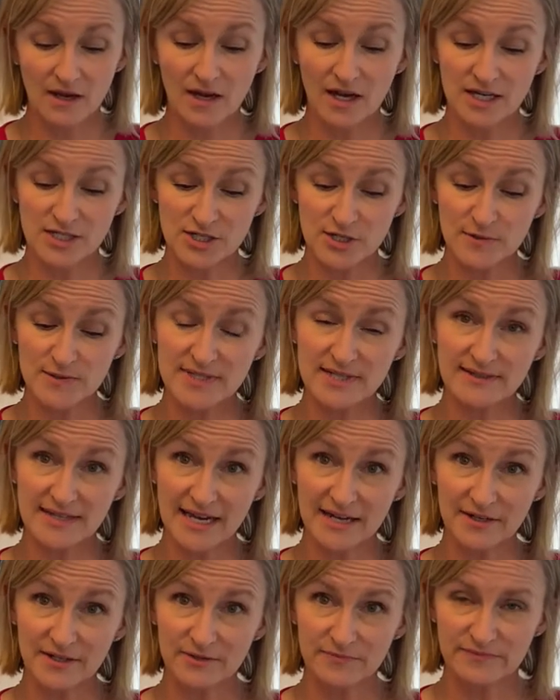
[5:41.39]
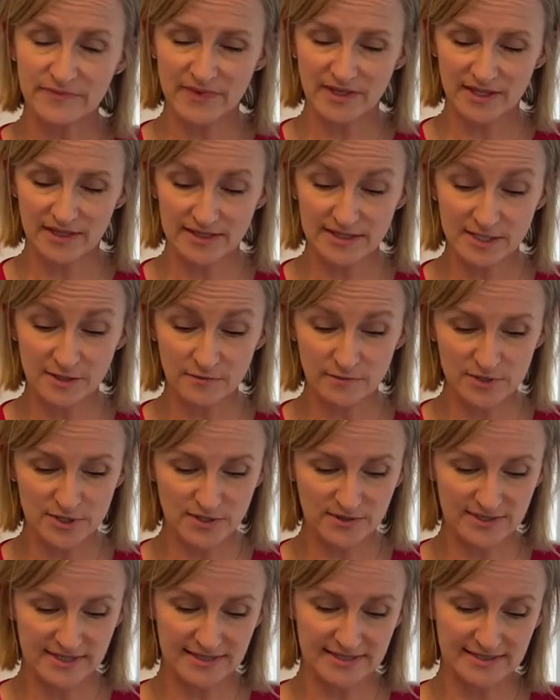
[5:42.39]
I chose the latter and didn't
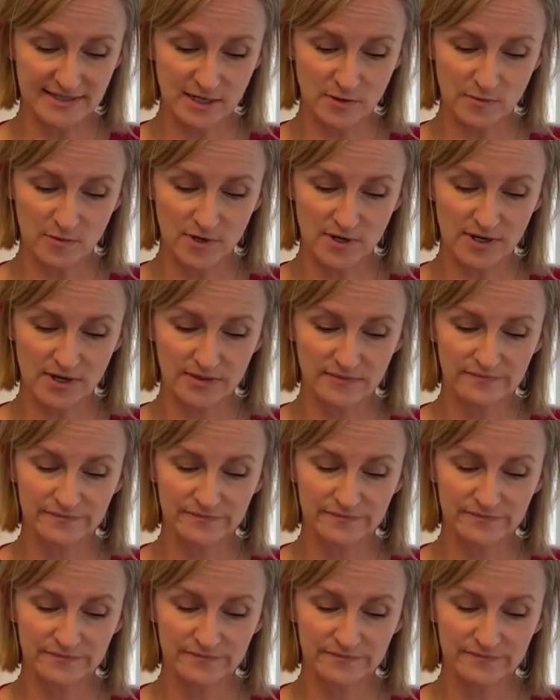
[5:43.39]
return to site work.